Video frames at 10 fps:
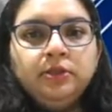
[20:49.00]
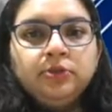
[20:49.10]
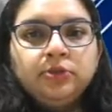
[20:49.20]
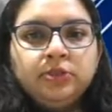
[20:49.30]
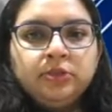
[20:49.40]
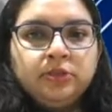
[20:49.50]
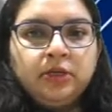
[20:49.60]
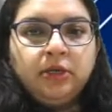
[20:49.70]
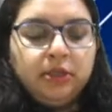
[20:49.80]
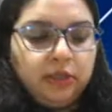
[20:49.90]
So this is
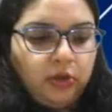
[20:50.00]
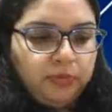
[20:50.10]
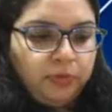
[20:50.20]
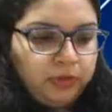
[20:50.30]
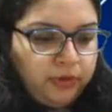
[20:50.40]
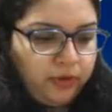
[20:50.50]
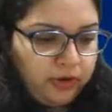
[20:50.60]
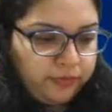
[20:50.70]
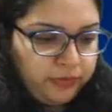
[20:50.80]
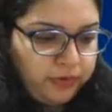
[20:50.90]
the uh, both of
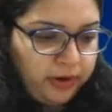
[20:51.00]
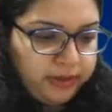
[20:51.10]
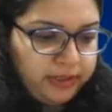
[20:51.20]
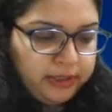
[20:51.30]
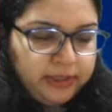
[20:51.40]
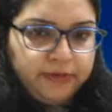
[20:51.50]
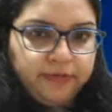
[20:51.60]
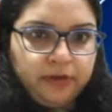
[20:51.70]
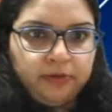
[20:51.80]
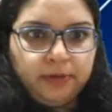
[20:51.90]
all of you got the
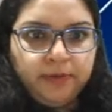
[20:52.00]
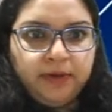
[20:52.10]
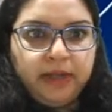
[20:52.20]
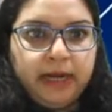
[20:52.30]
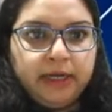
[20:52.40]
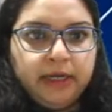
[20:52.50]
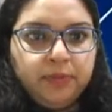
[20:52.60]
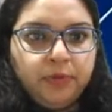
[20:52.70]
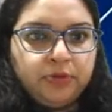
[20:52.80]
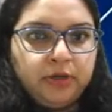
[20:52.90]
difference between the anterior
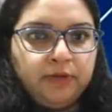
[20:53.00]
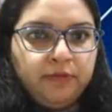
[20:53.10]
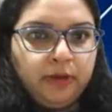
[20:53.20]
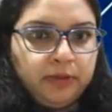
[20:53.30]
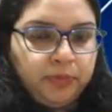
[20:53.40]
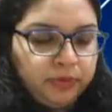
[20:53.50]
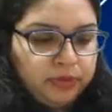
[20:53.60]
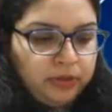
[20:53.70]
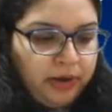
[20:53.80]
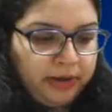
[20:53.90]
posterior view and the
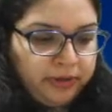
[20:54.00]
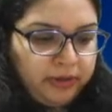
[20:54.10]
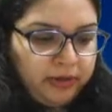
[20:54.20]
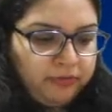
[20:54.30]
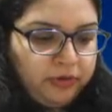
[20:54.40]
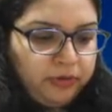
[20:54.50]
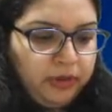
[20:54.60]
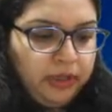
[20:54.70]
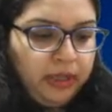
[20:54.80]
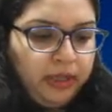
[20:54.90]
posterior anterior view.
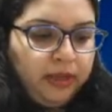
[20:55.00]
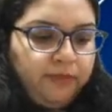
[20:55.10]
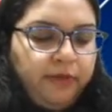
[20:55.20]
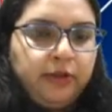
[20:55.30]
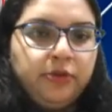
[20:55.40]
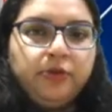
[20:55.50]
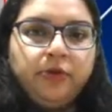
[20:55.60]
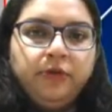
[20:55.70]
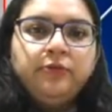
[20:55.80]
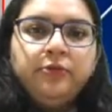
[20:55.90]
Well,
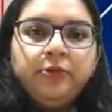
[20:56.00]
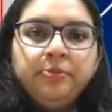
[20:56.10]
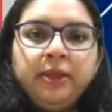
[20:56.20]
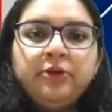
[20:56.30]
don't re be